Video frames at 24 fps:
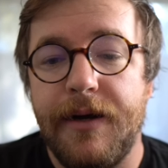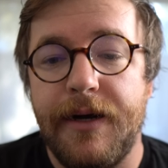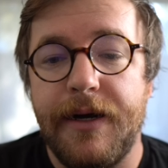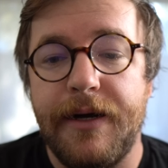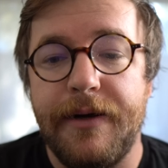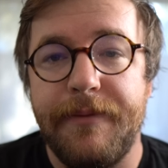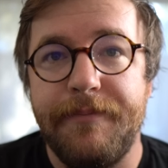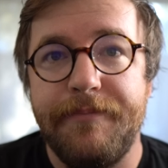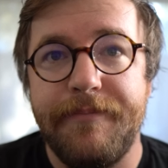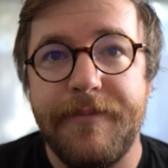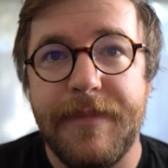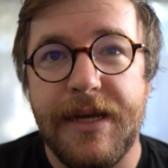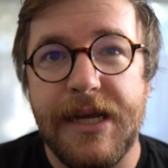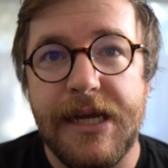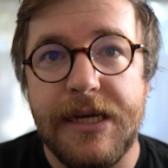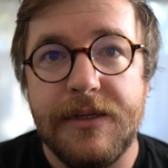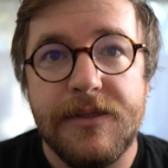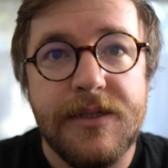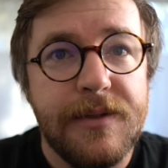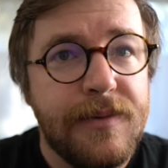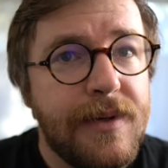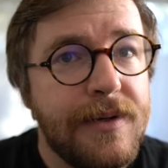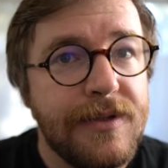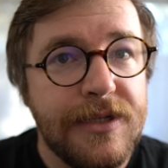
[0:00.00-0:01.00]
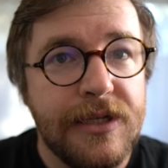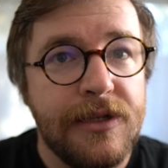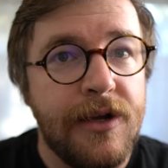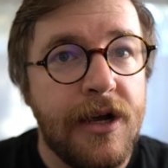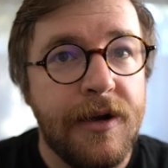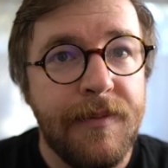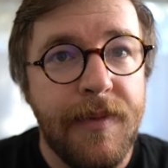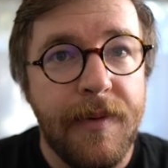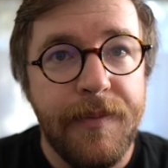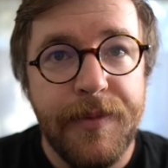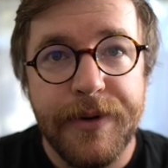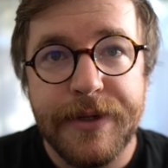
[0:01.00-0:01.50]
And sometimes I
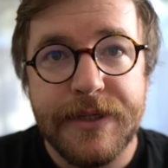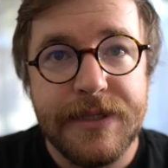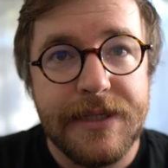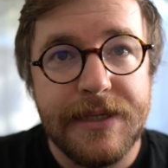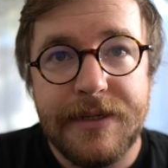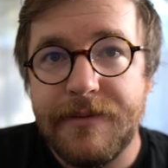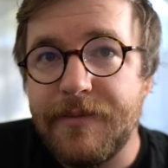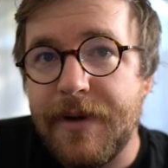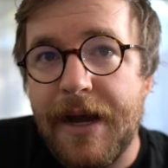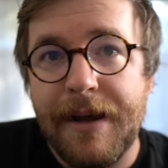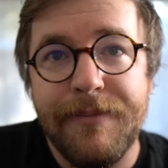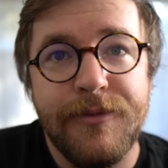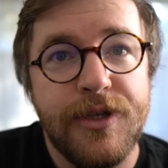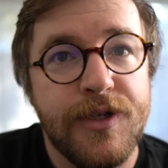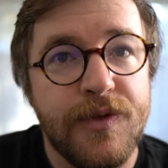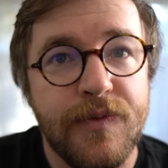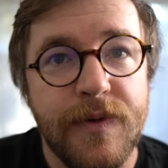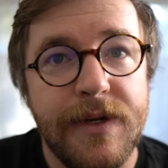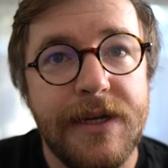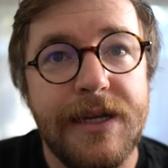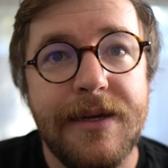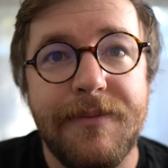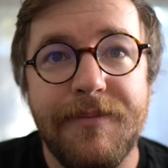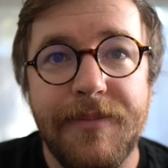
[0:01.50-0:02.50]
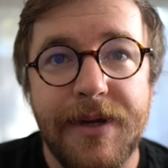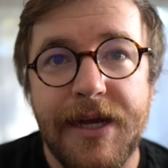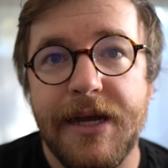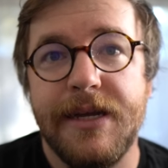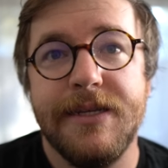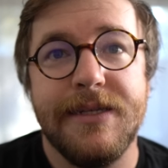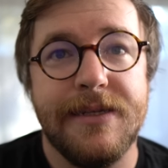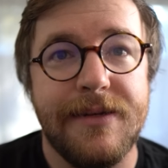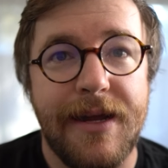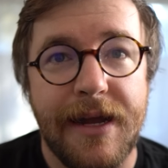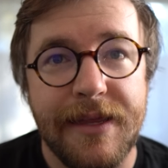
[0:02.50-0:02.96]
talk about books that I'm just reading because